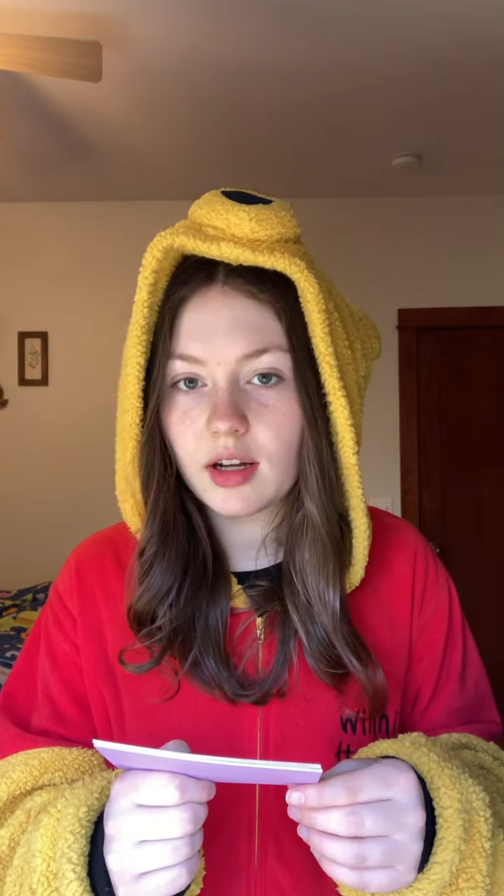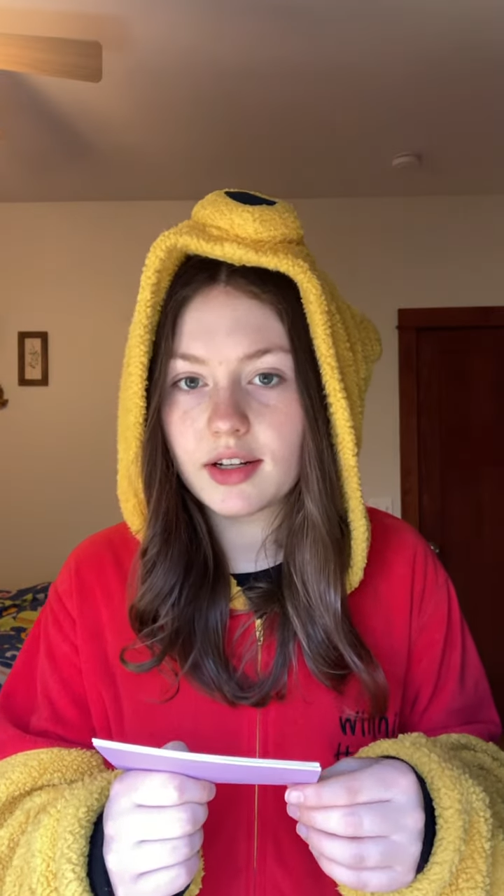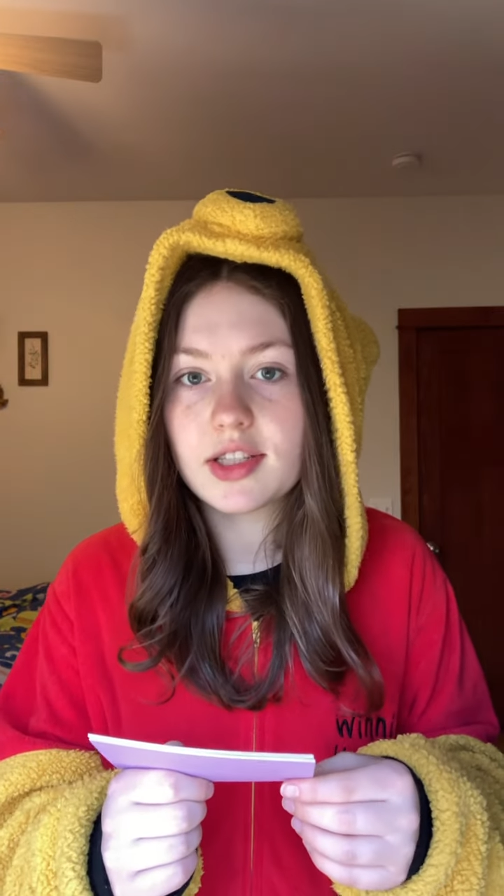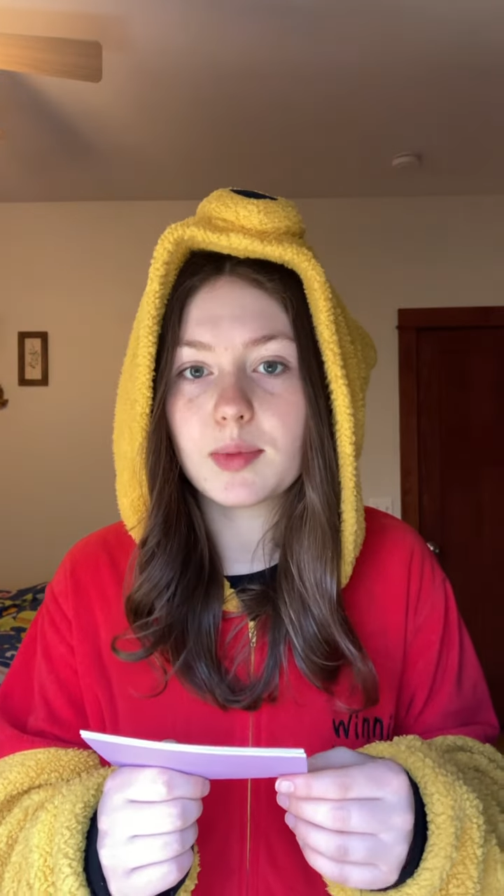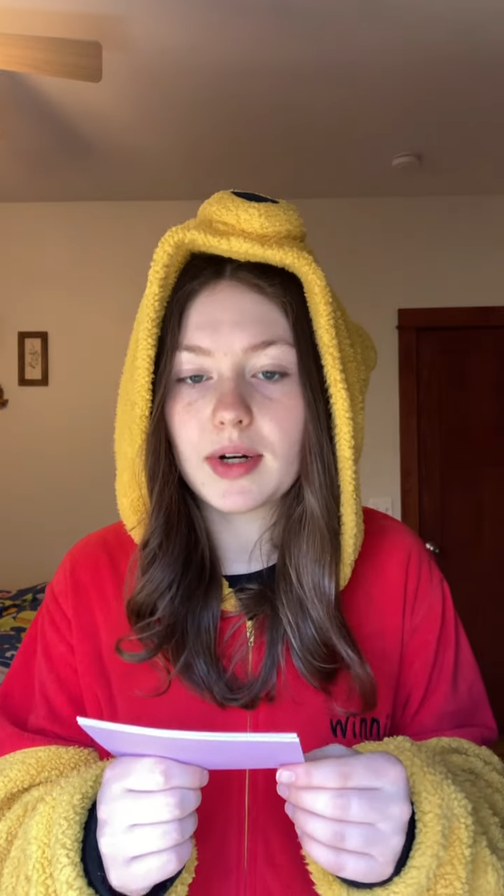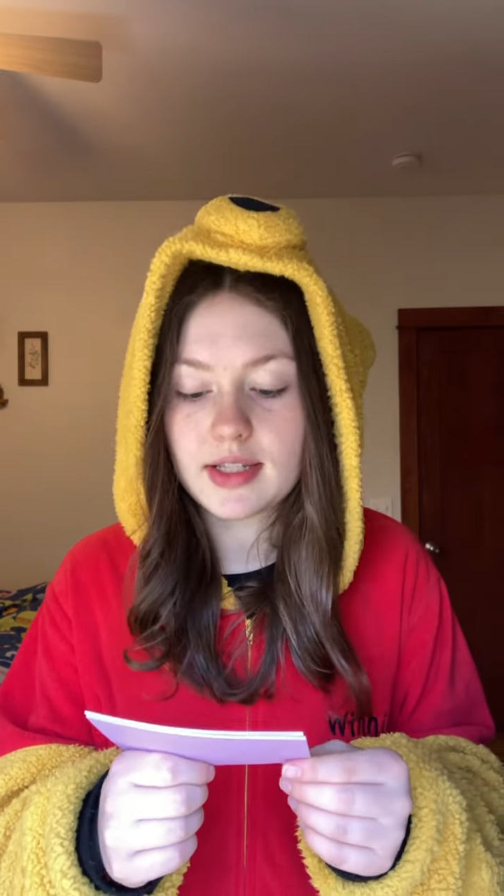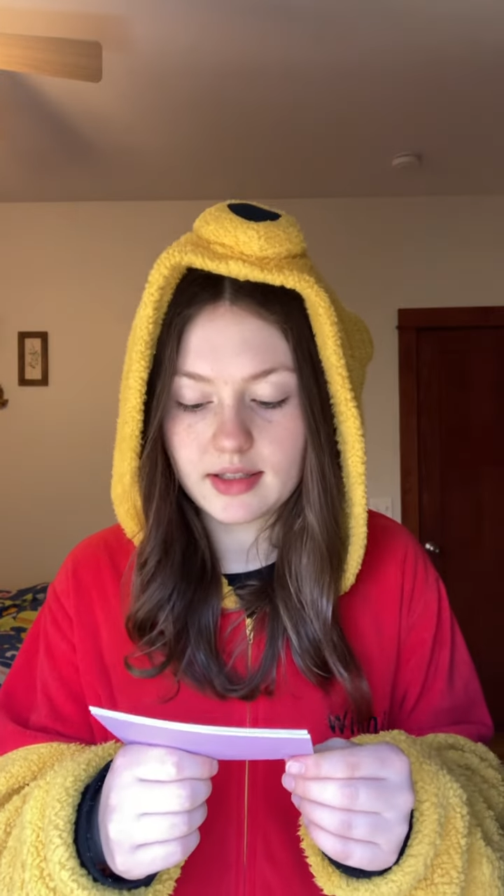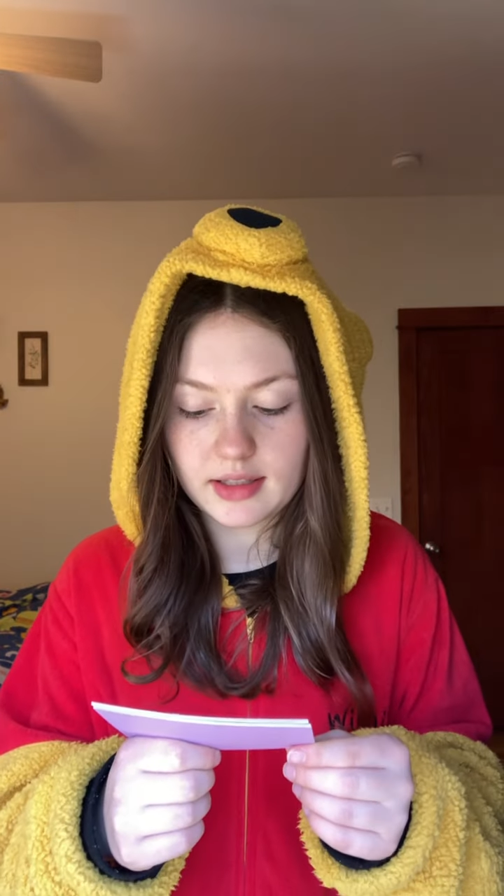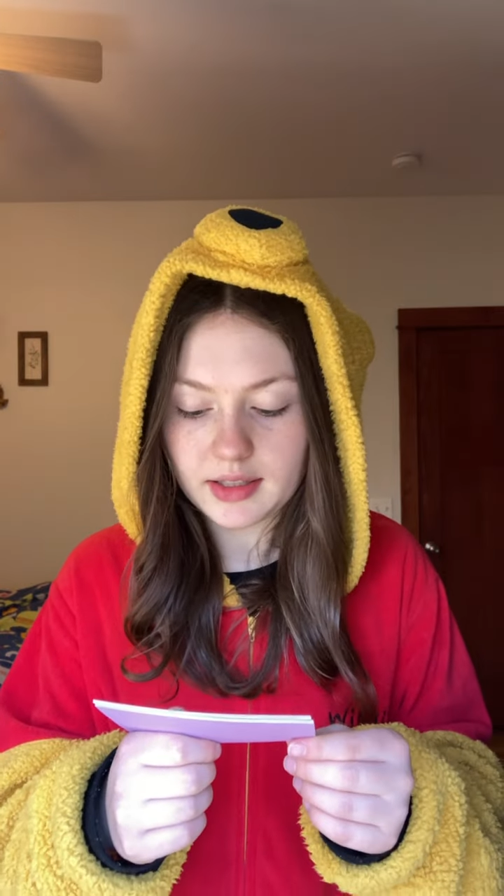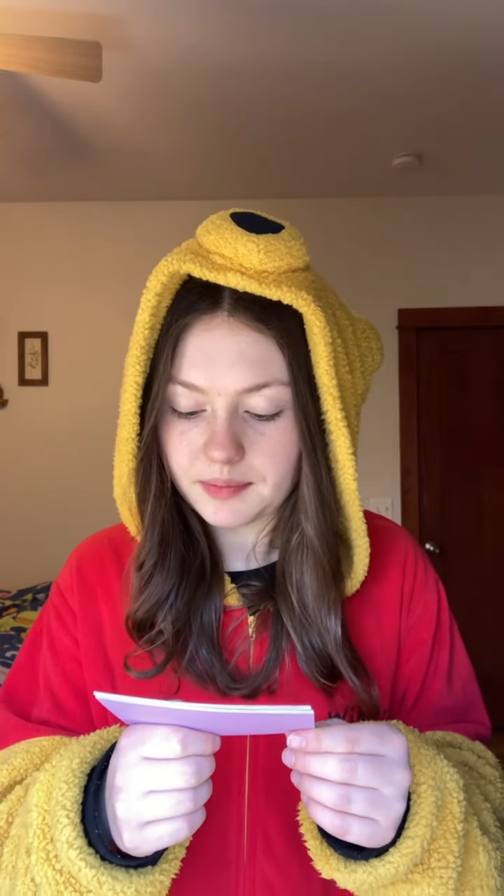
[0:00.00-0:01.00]

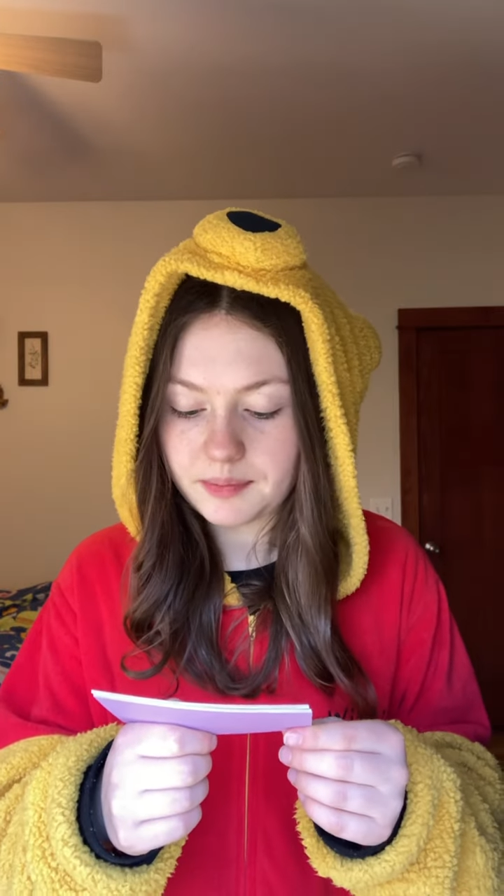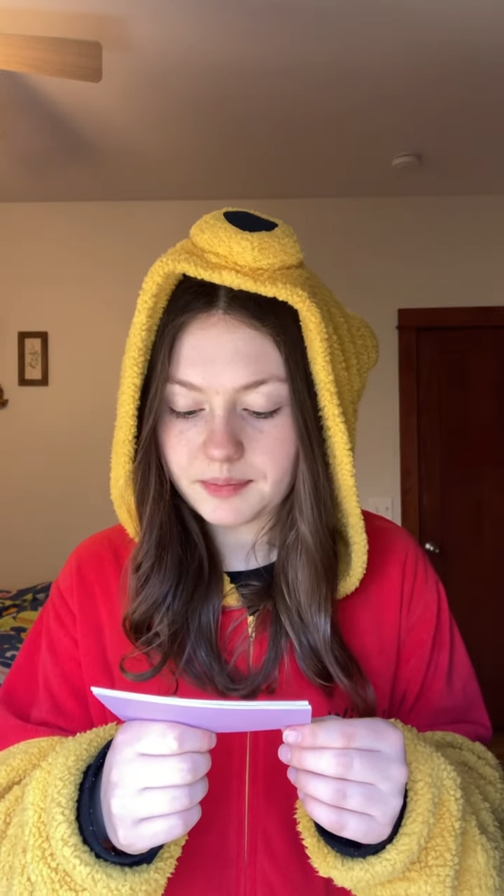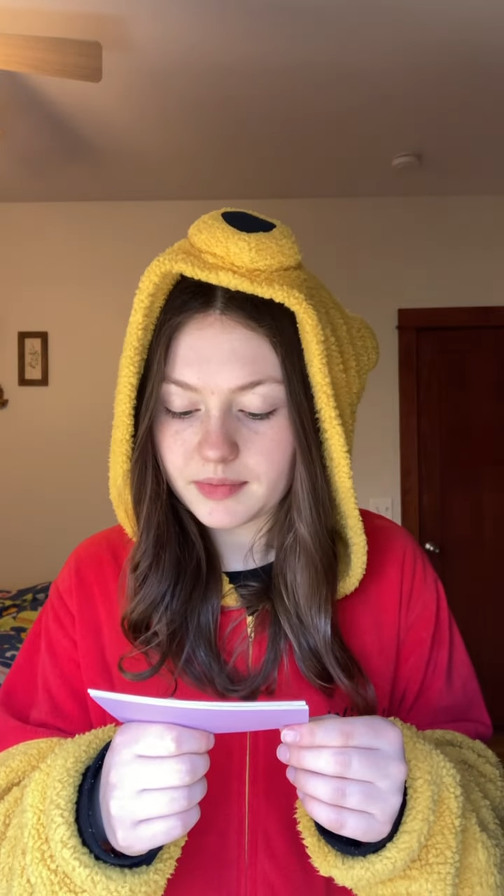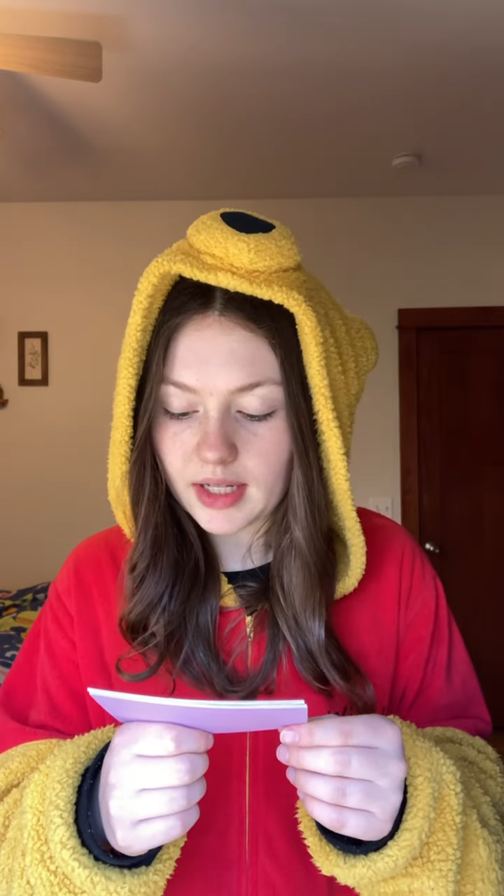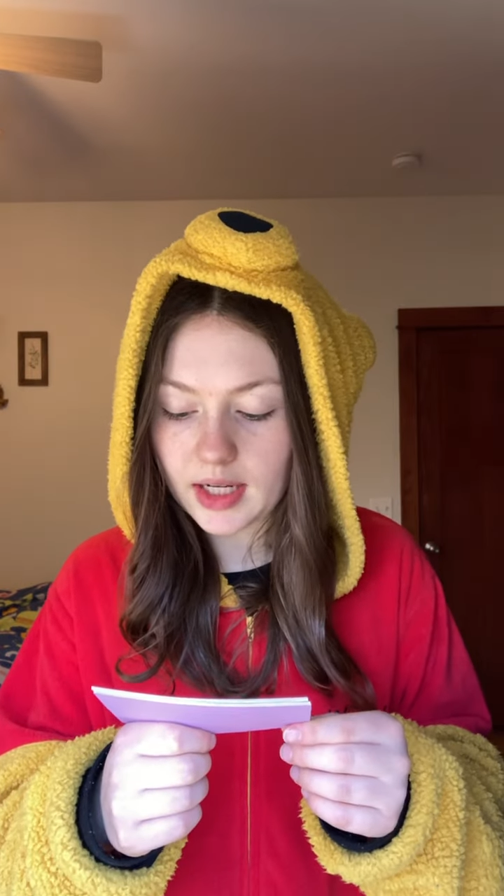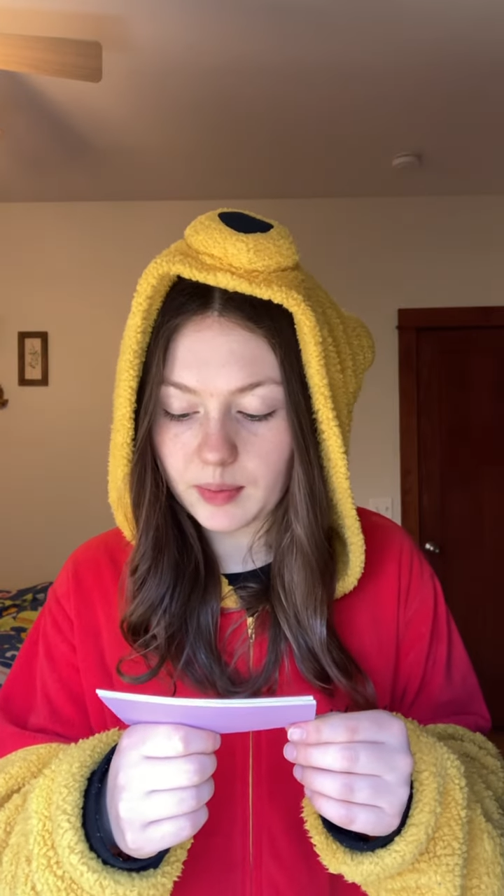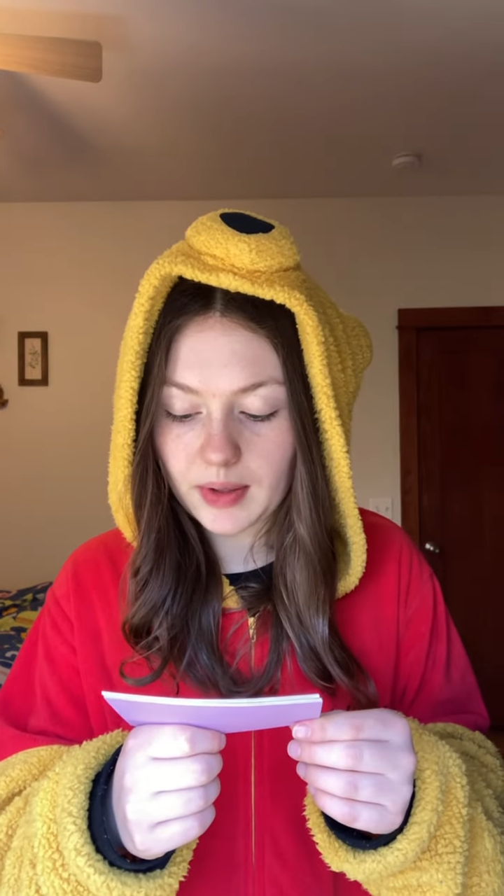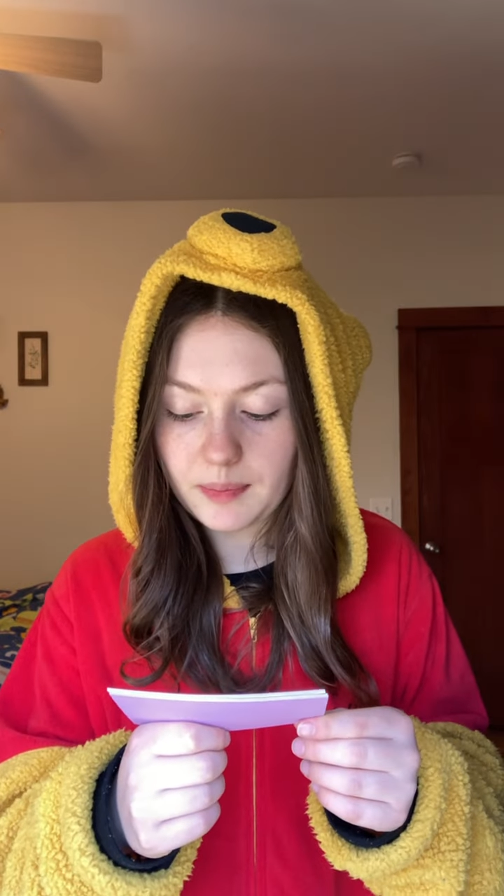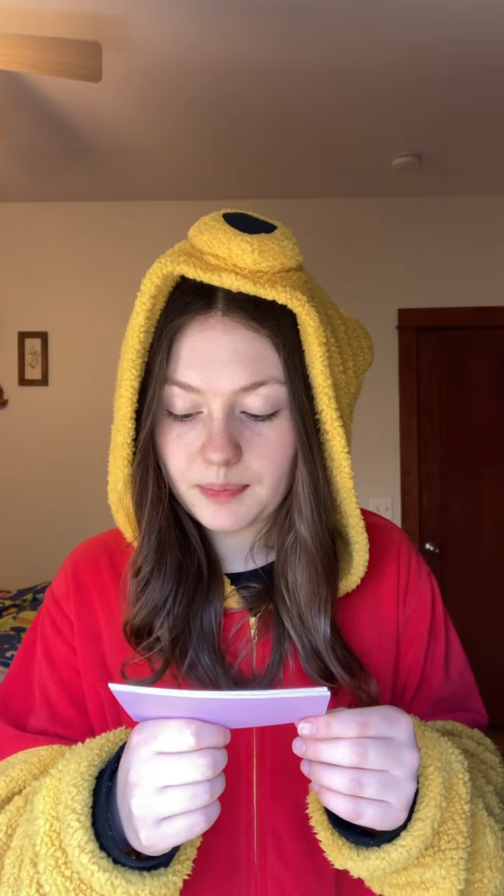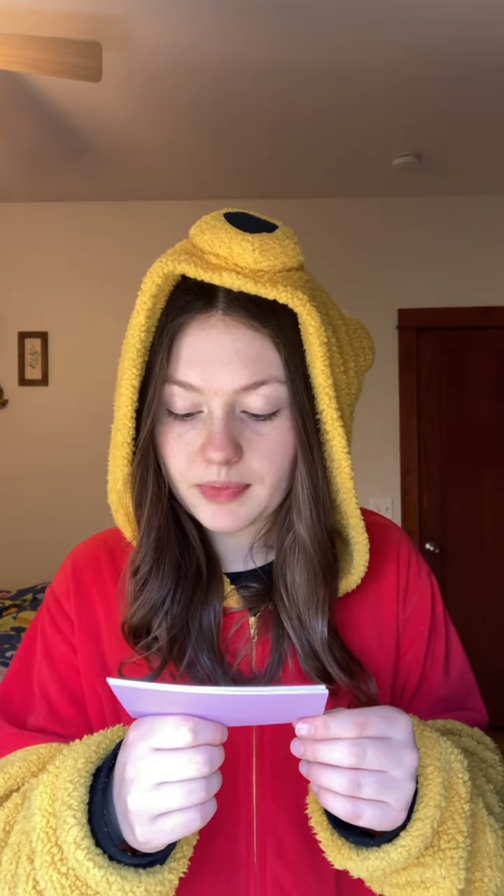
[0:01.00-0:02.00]
unsurprisingly. Anyway,